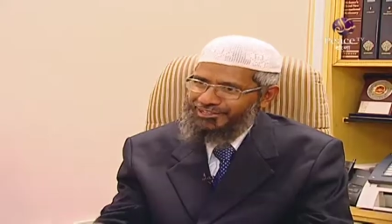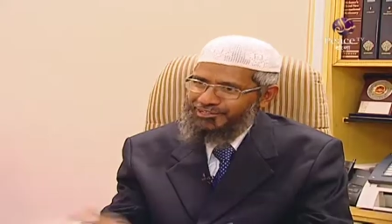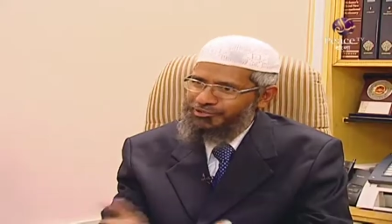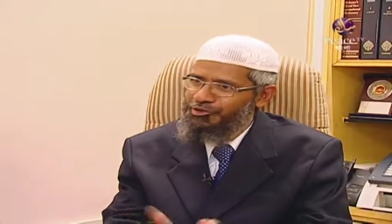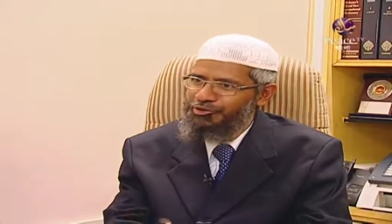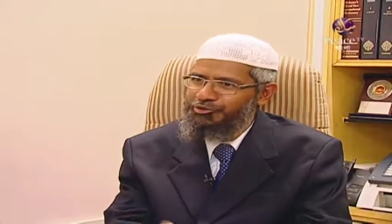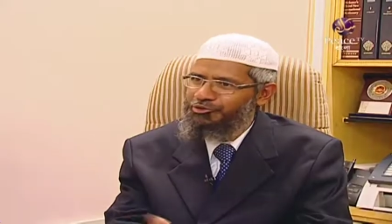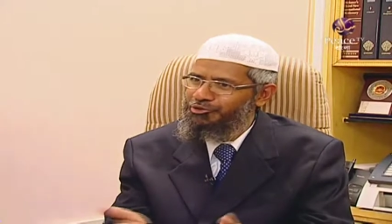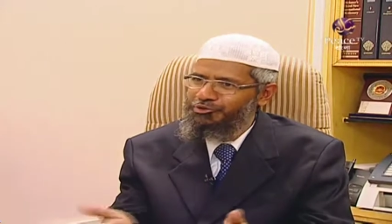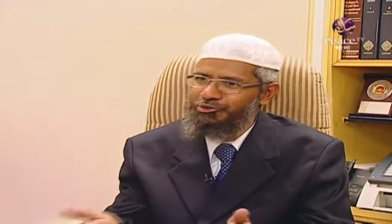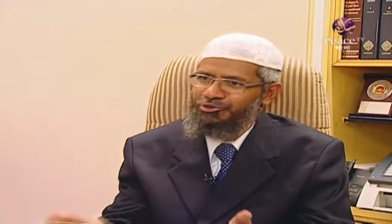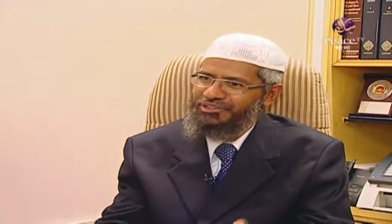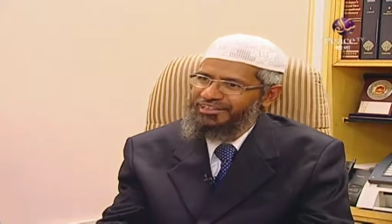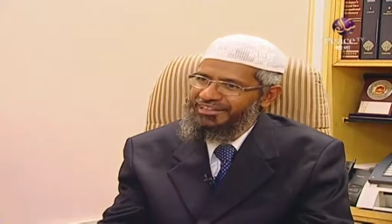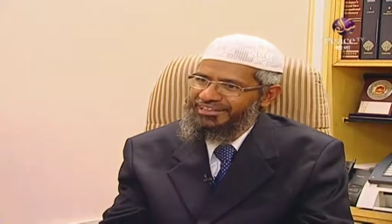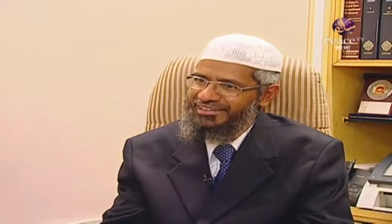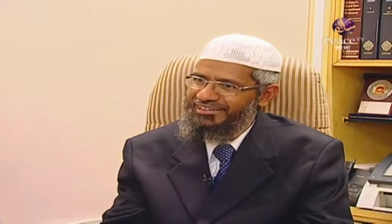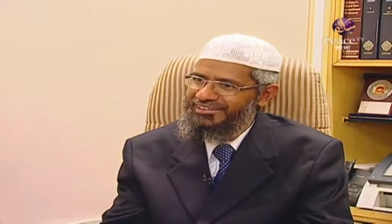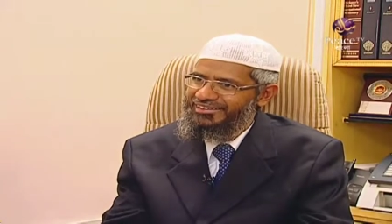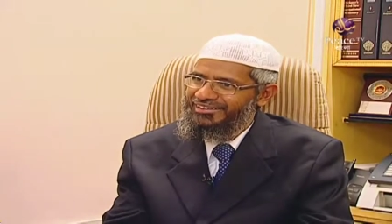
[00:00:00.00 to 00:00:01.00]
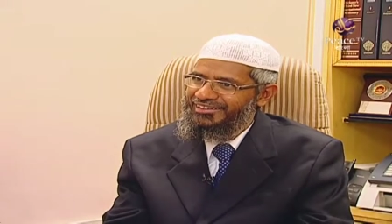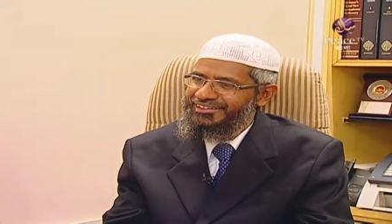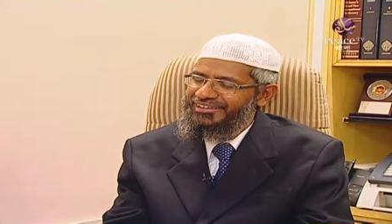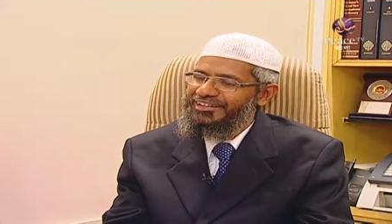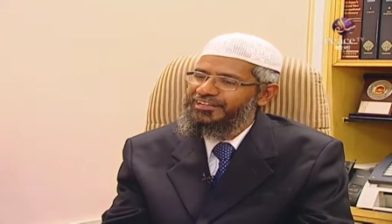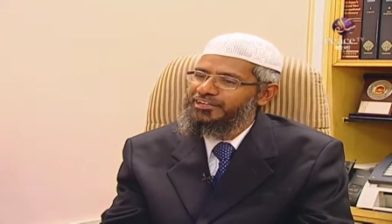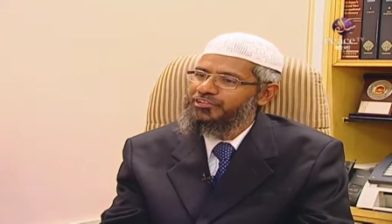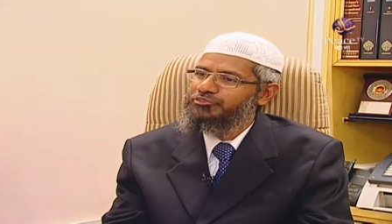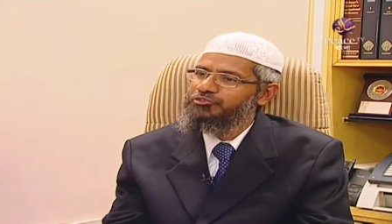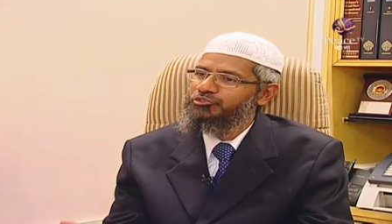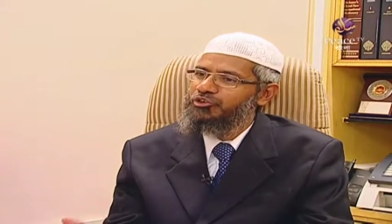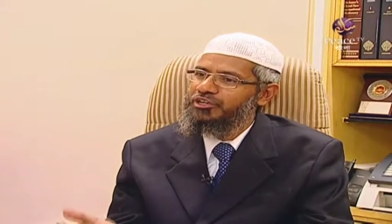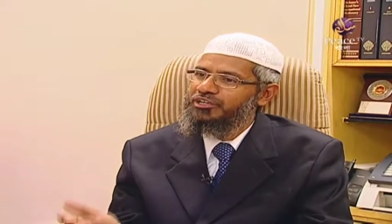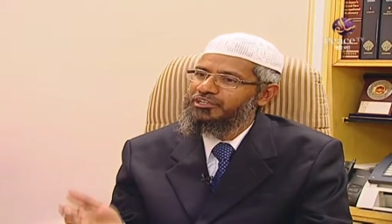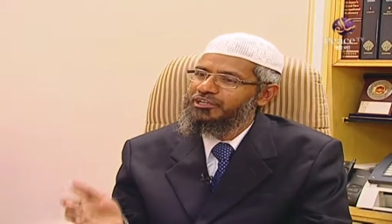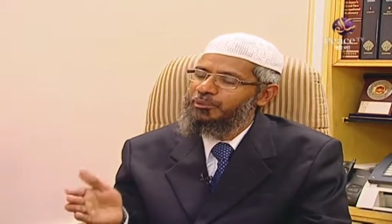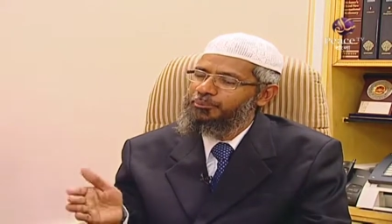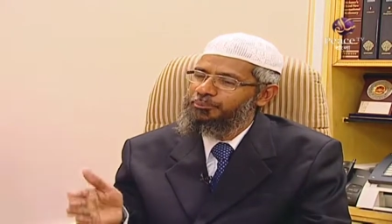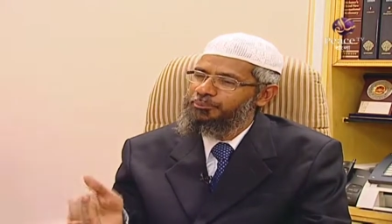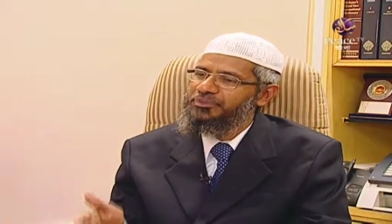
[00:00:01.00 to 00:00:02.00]
he did not know to read, it's
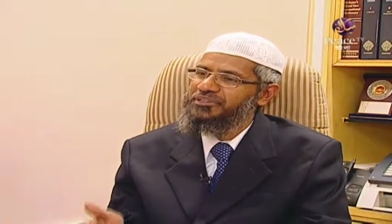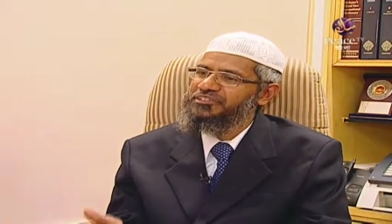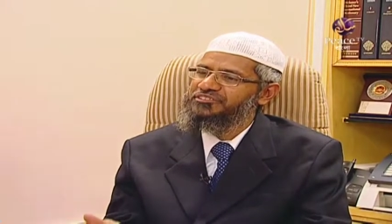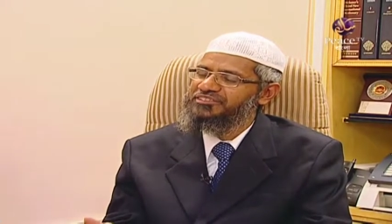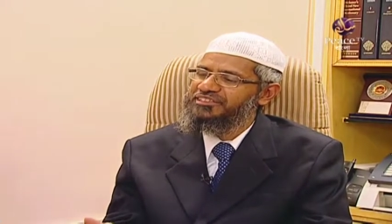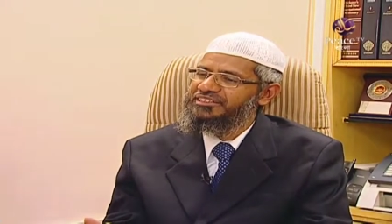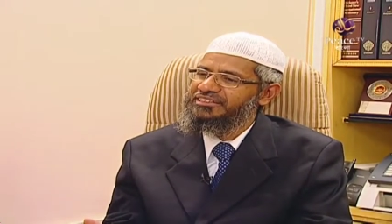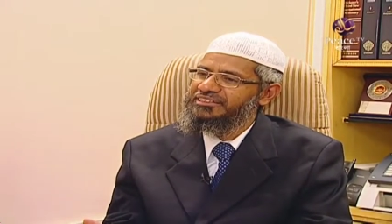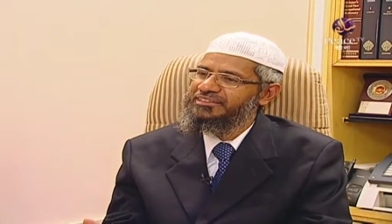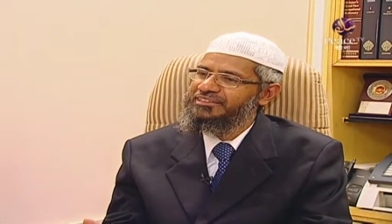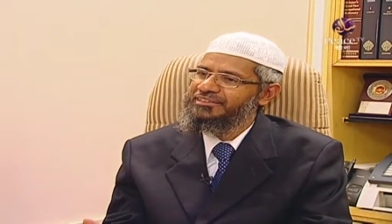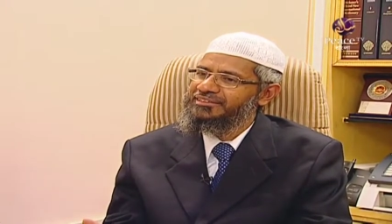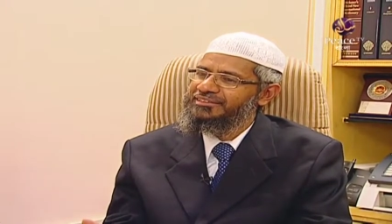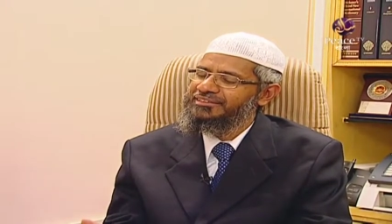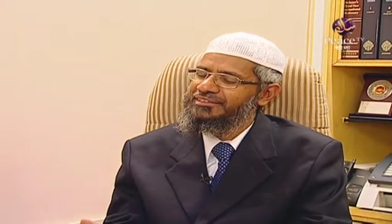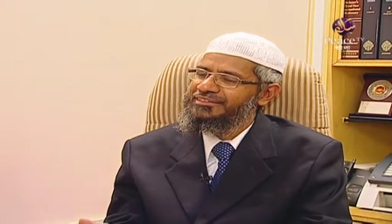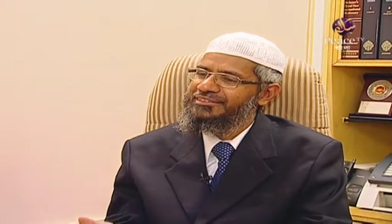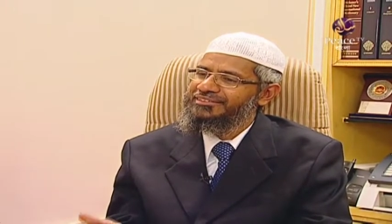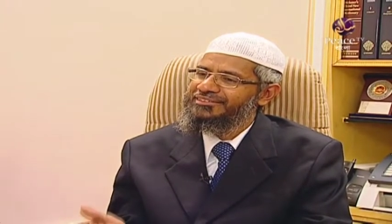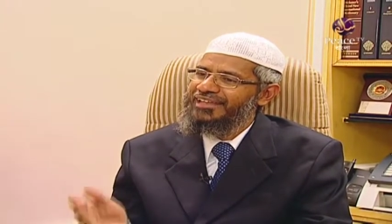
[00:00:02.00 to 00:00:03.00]
not compulsory